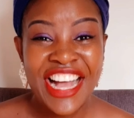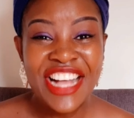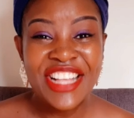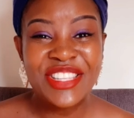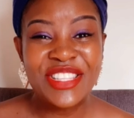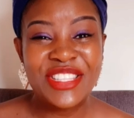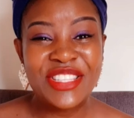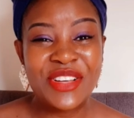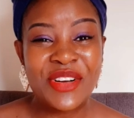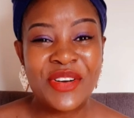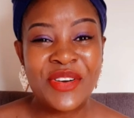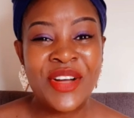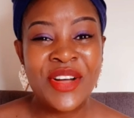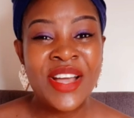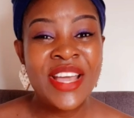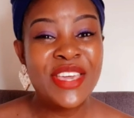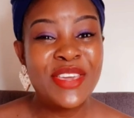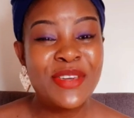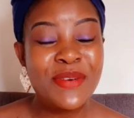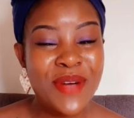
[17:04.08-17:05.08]
so
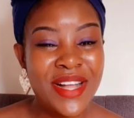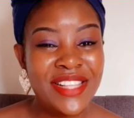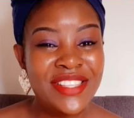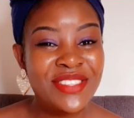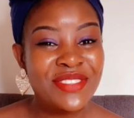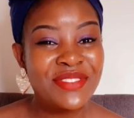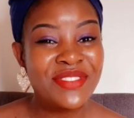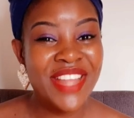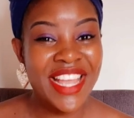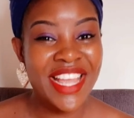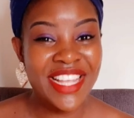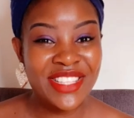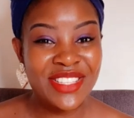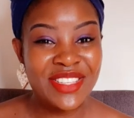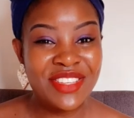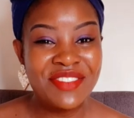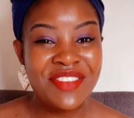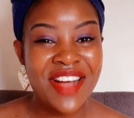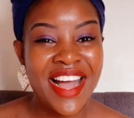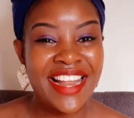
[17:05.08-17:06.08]
he wants to date
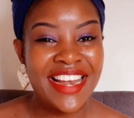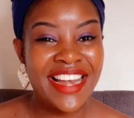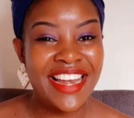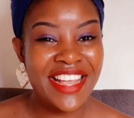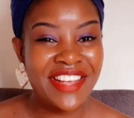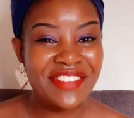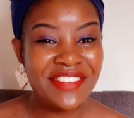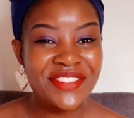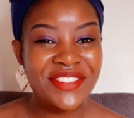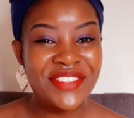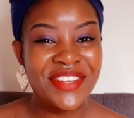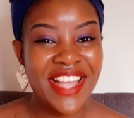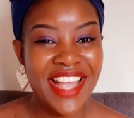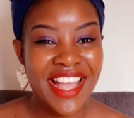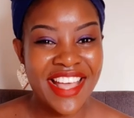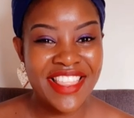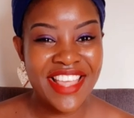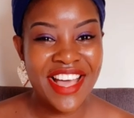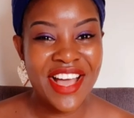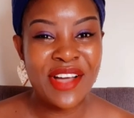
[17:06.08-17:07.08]
you and live
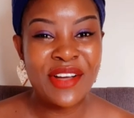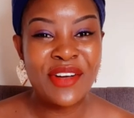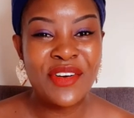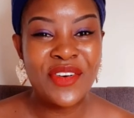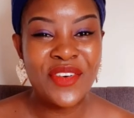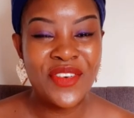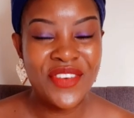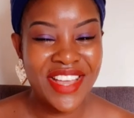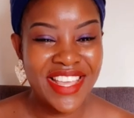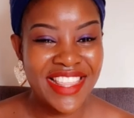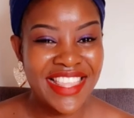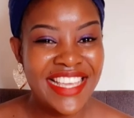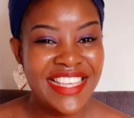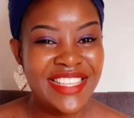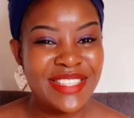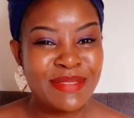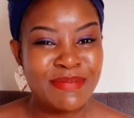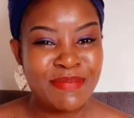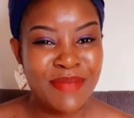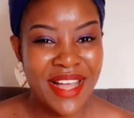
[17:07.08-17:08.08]
together with
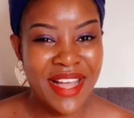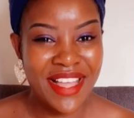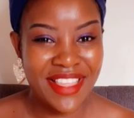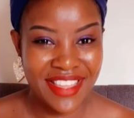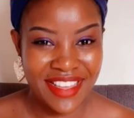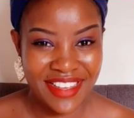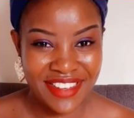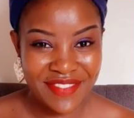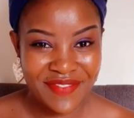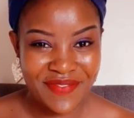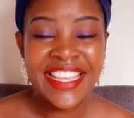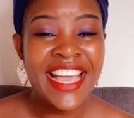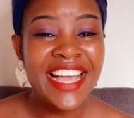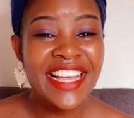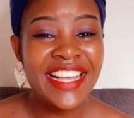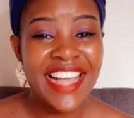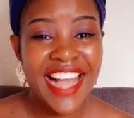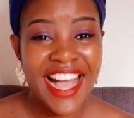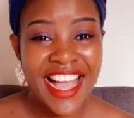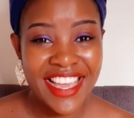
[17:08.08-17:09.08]
his mother.
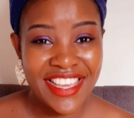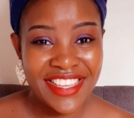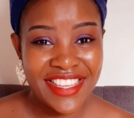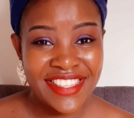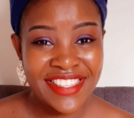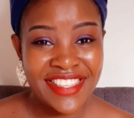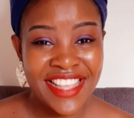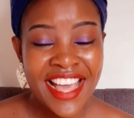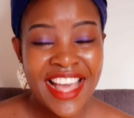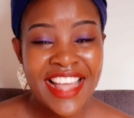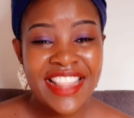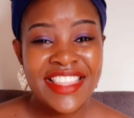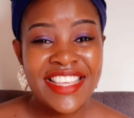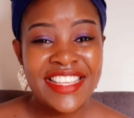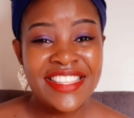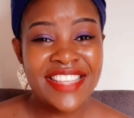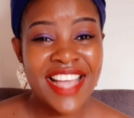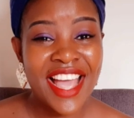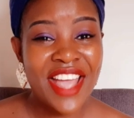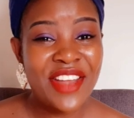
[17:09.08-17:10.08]
Guys,
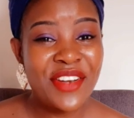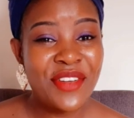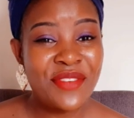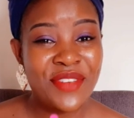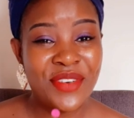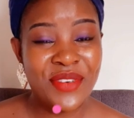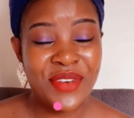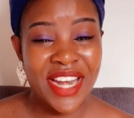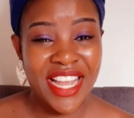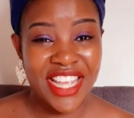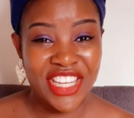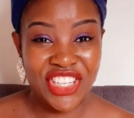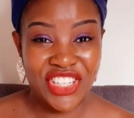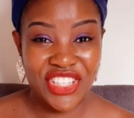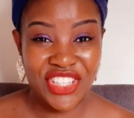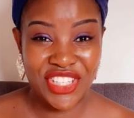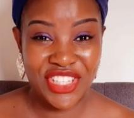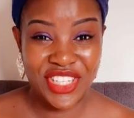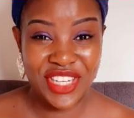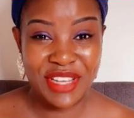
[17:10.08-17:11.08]
this kind of a
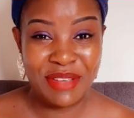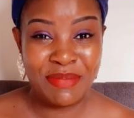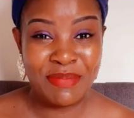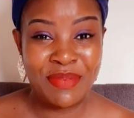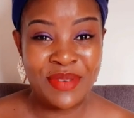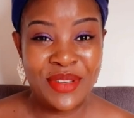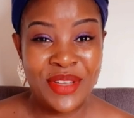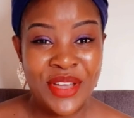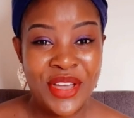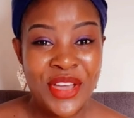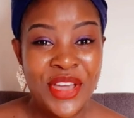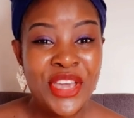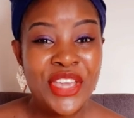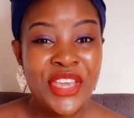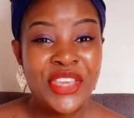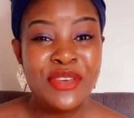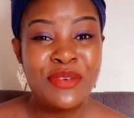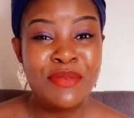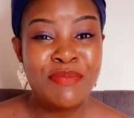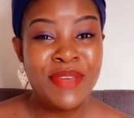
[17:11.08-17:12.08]
relationship,
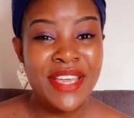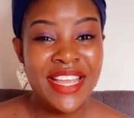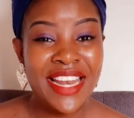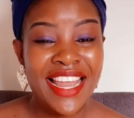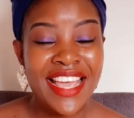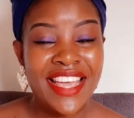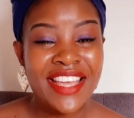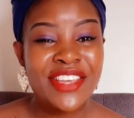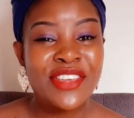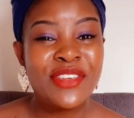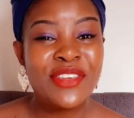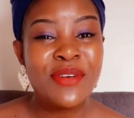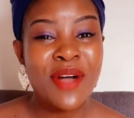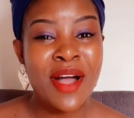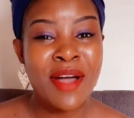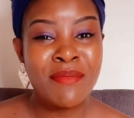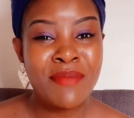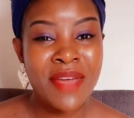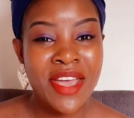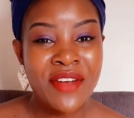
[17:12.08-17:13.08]
you will be like you
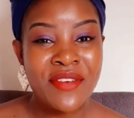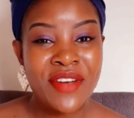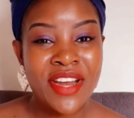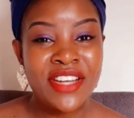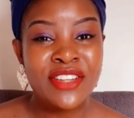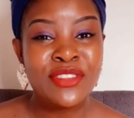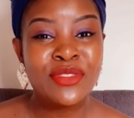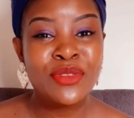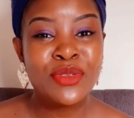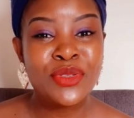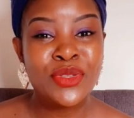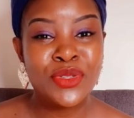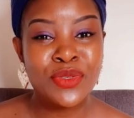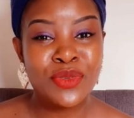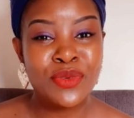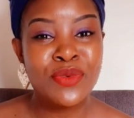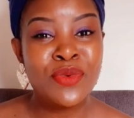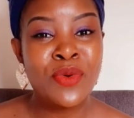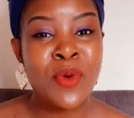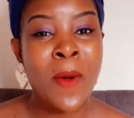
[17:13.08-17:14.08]
are married to
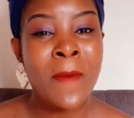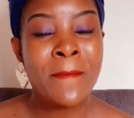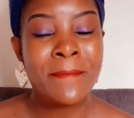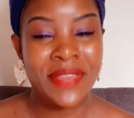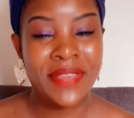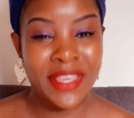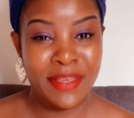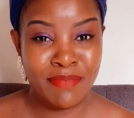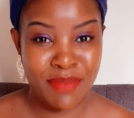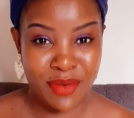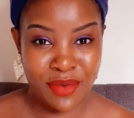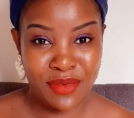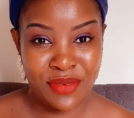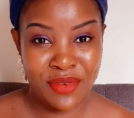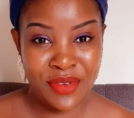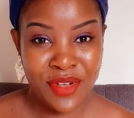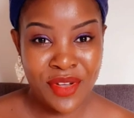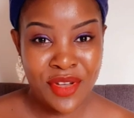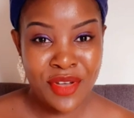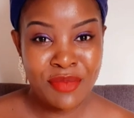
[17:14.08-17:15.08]
two
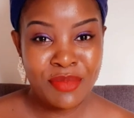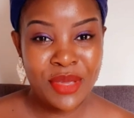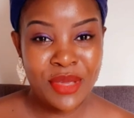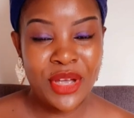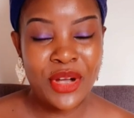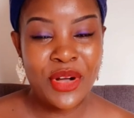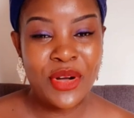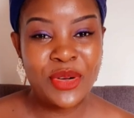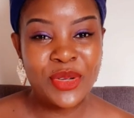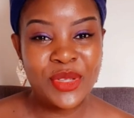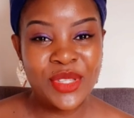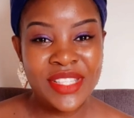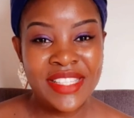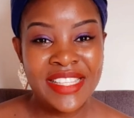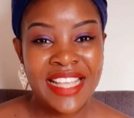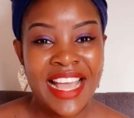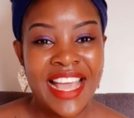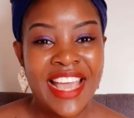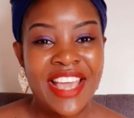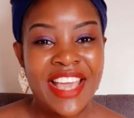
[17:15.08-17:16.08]
people because